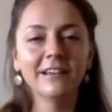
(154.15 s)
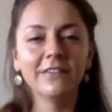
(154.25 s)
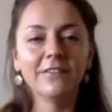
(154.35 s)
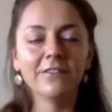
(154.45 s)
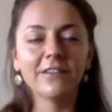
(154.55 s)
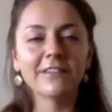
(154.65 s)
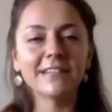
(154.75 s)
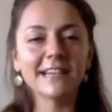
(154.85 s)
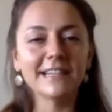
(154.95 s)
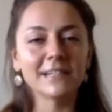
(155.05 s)
If you've never
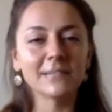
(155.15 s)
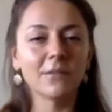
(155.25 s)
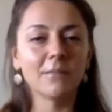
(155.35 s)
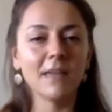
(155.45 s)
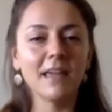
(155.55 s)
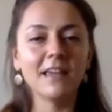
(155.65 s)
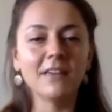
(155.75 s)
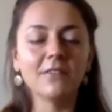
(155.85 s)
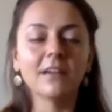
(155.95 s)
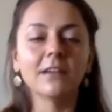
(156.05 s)
done this with me,
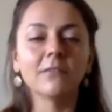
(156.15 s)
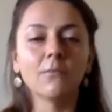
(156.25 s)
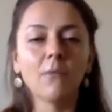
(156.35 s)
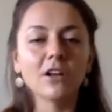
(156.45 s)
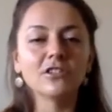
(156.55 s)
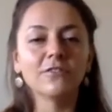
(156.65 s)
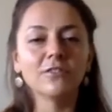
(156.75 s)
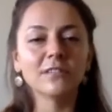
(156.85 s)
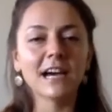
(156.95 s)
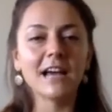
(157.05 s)
you can watch a
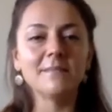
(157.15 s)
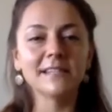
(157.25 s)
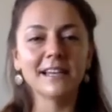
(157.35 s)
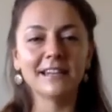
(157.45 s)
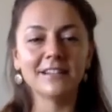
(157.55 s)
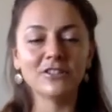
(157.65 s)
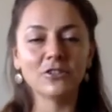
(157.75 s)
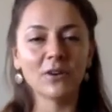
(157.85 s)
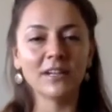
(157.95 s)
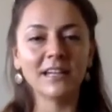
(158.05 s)
few times and then
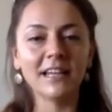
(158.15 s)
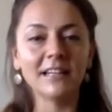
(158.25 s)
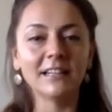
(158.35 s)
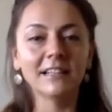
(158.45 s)
join in.